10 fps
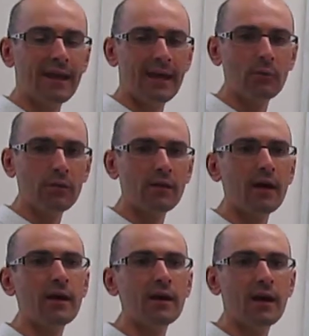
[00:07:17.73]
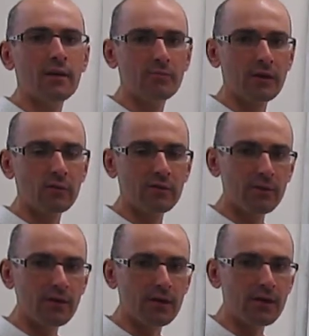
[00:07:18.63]
A with A and B with
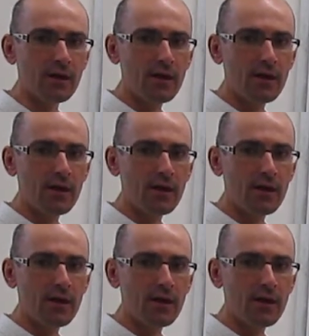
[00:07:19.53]
B,